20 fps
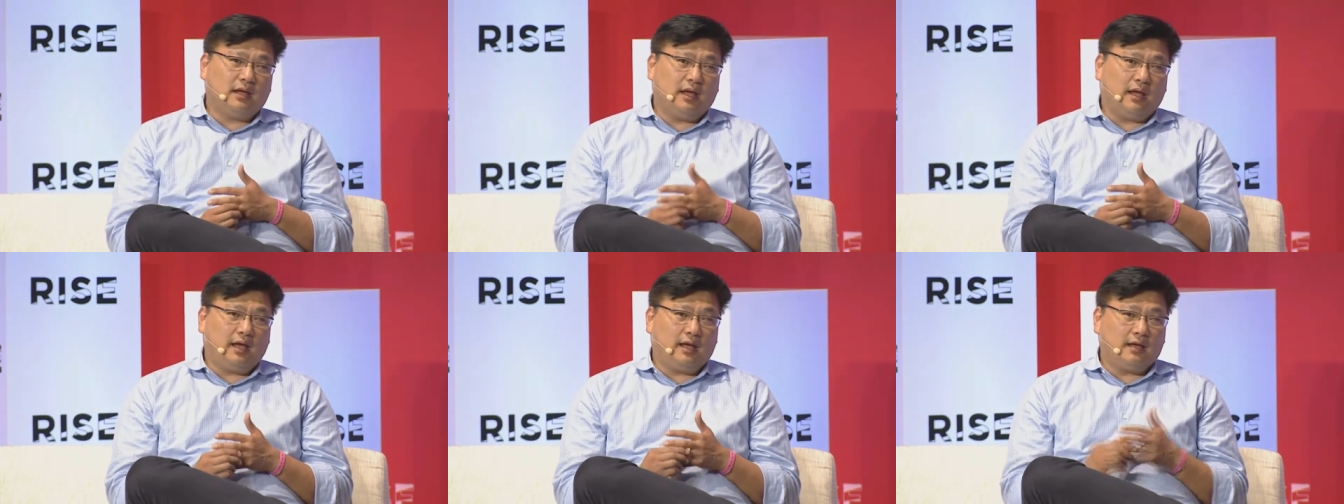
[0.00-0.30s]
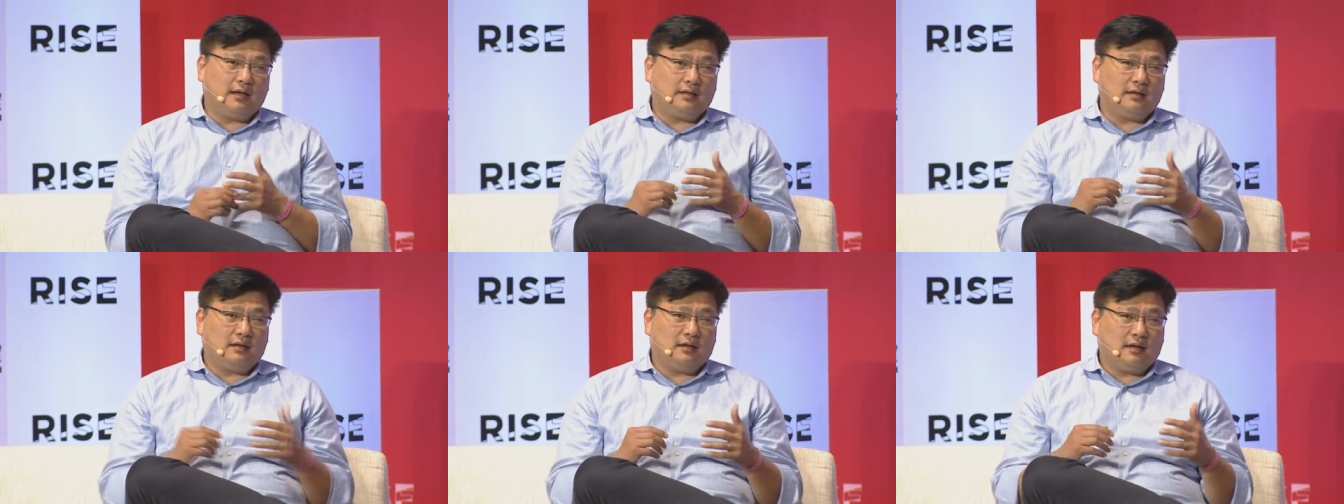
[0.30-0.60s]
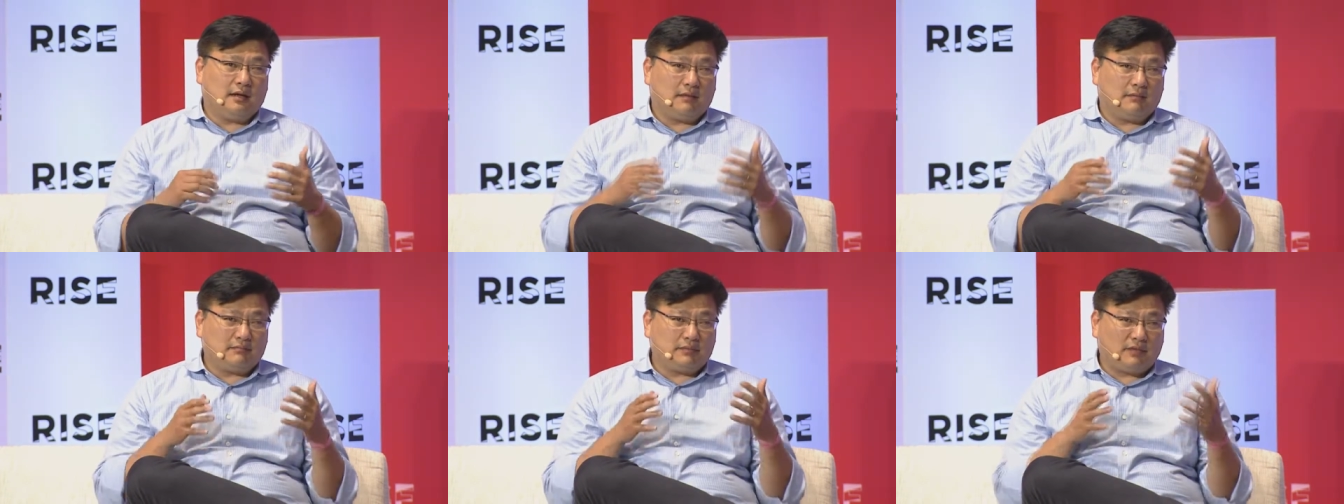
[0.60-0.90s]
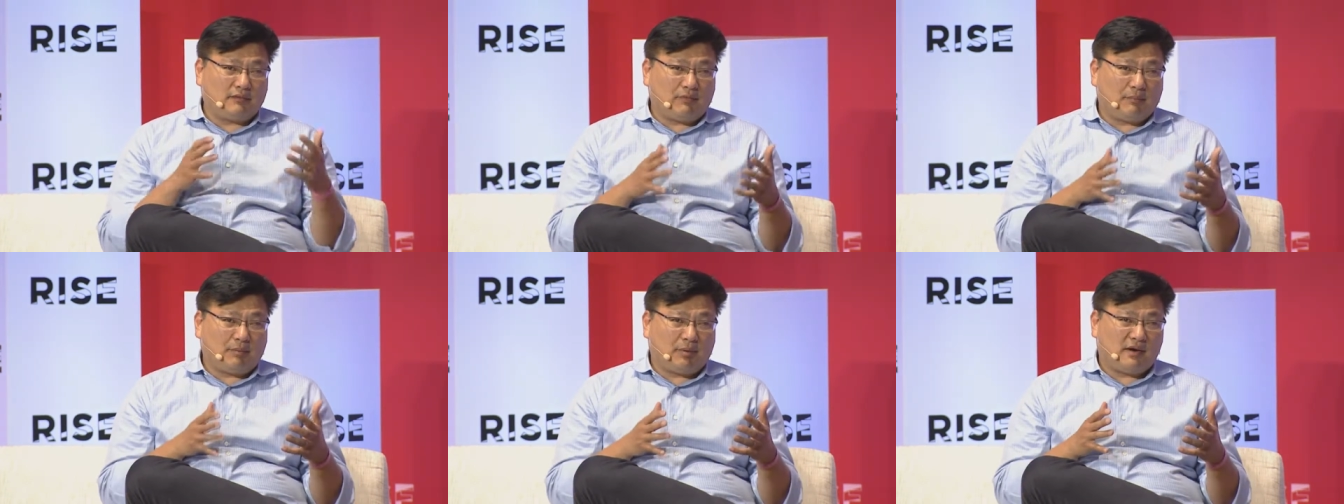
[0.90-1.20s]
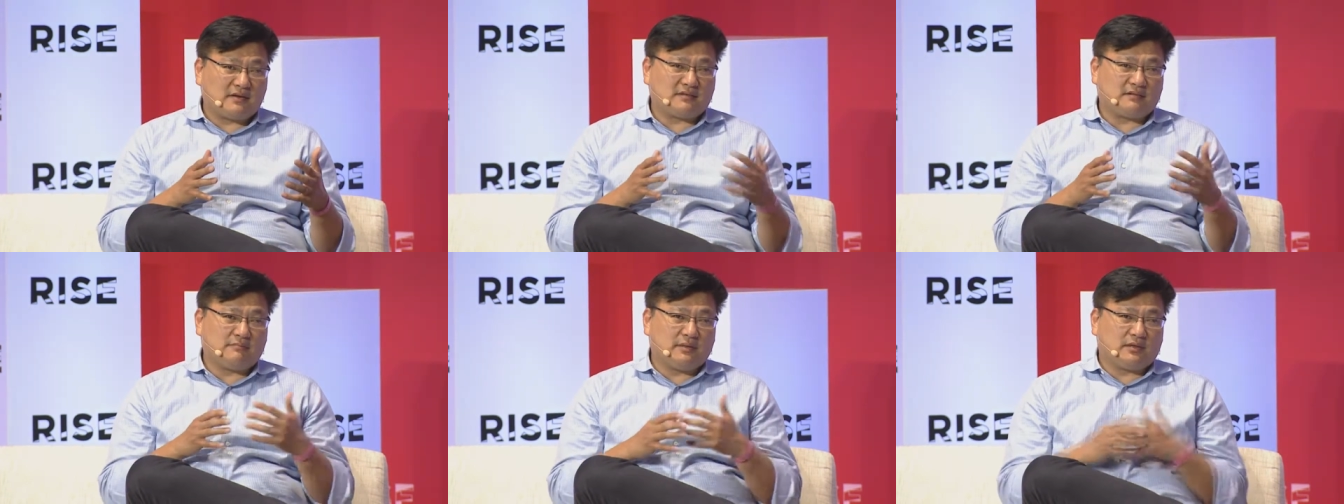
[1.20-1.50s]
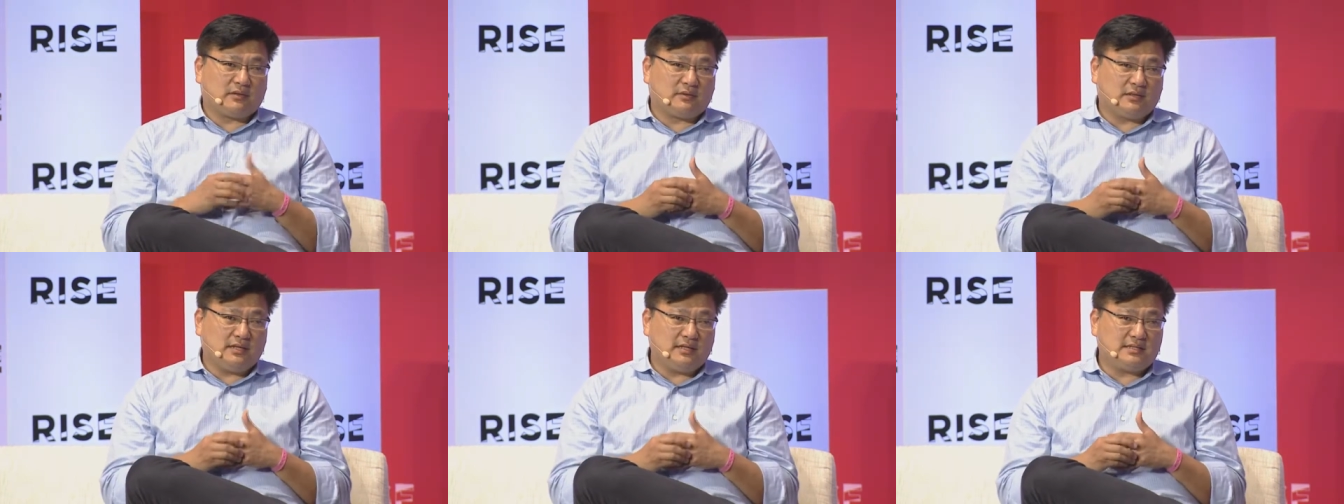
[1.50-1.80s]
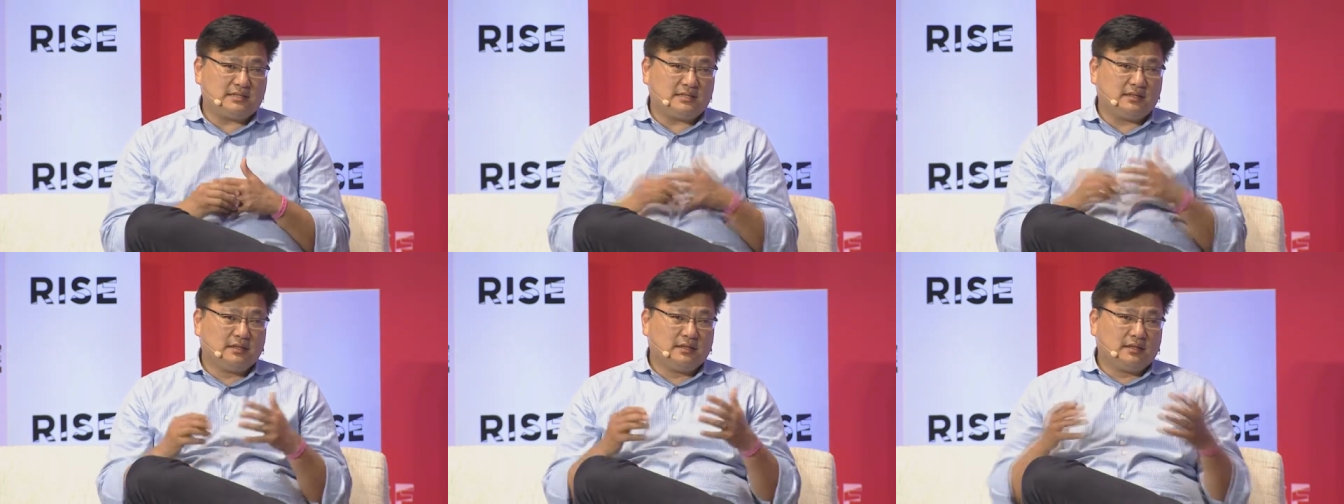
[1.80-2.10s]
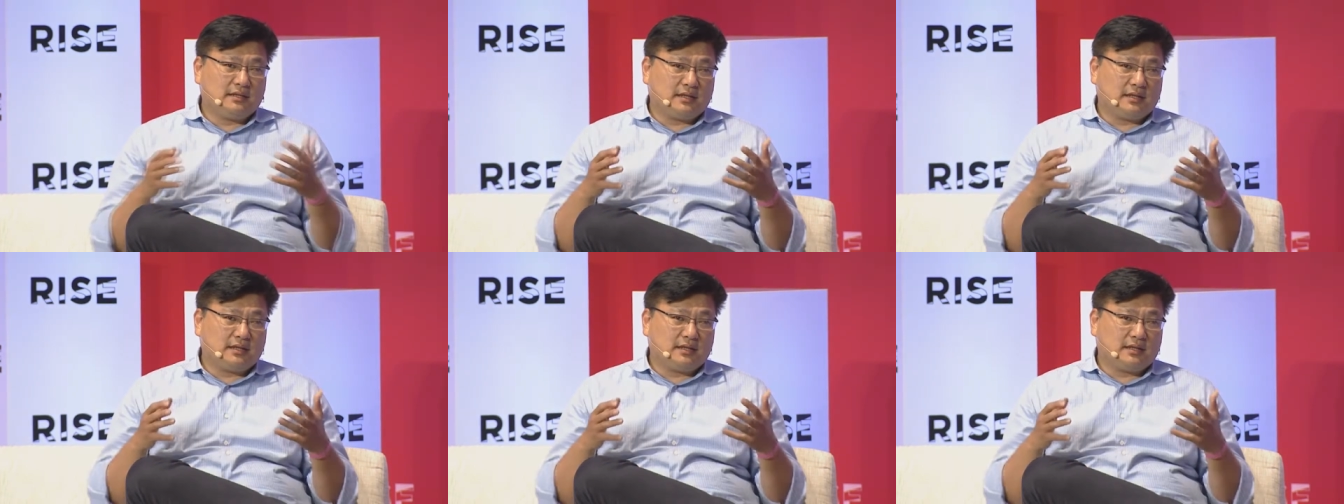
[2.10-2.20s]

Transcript: and uh, different parts of the Middle East